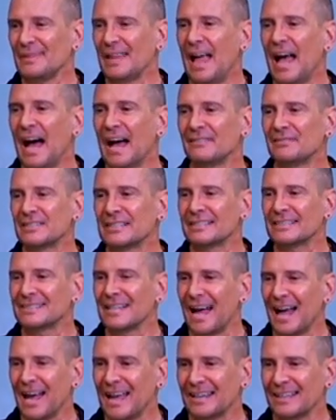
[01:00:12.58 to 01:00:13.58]
I've
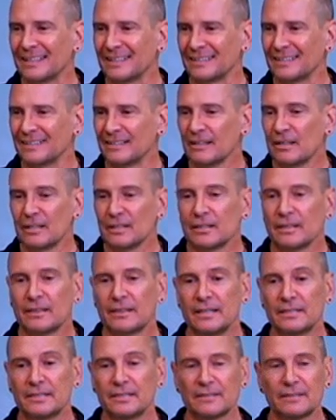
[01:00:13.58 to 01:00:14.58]
decided.
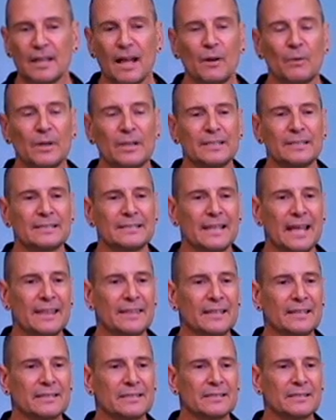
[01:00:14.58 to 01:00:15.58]
I want you to say
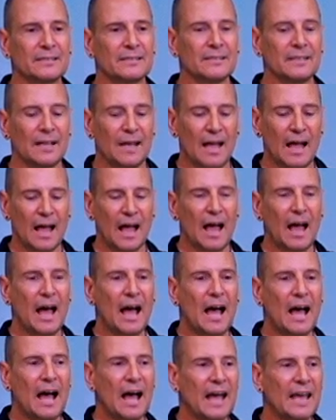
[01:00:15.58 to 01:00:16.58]
this.
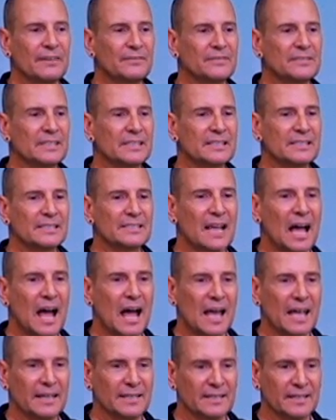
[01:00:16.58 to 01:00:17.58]
I've
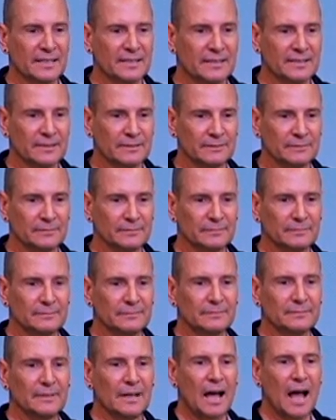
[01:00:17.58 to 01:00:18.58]
decided.
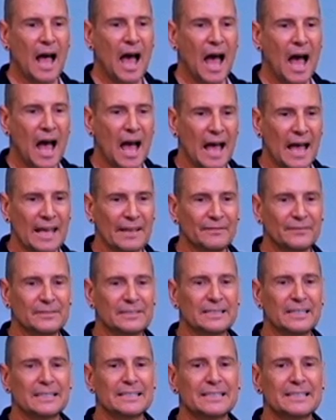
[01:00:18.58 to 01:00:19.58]
I've
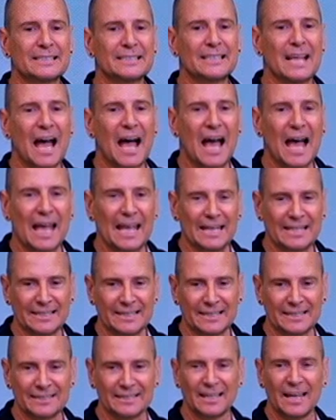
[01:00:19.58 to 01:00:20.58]

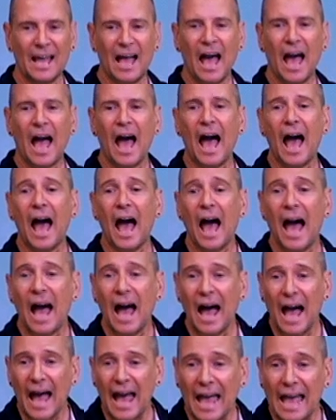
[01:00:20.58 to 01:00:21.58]
decided.
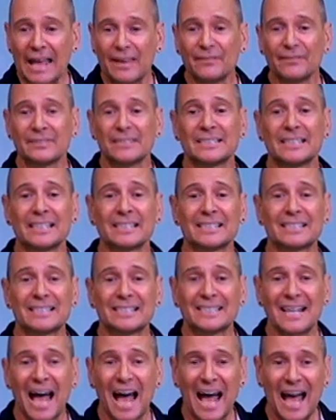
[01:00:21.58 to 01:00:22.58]
I've
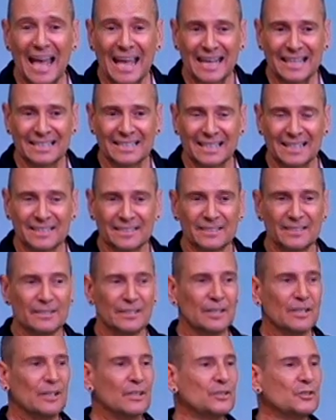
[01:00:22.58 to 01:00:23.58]
decided.
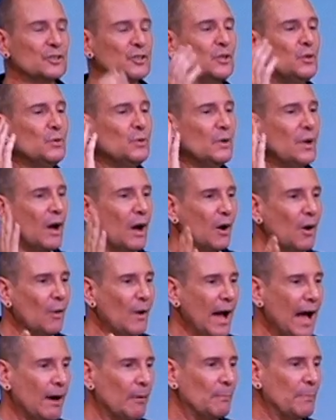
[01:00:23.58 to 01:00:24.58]
Do you know
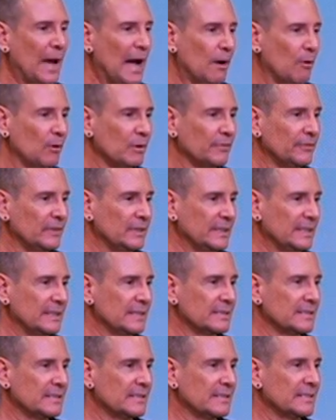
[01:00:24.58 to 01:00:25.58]
how powerful it
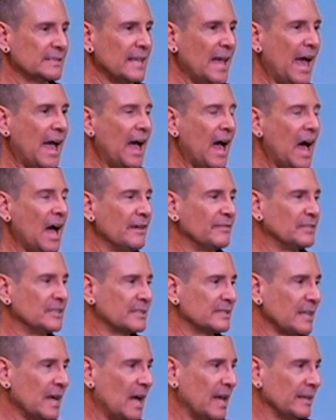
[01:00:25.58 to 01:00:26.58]
is to say, I've
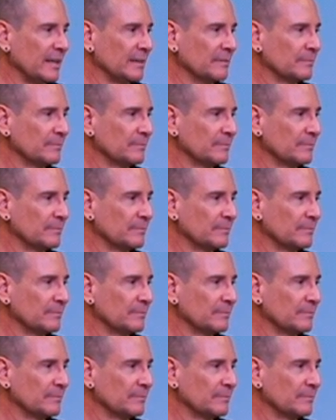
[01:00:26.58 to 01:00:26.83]
decided?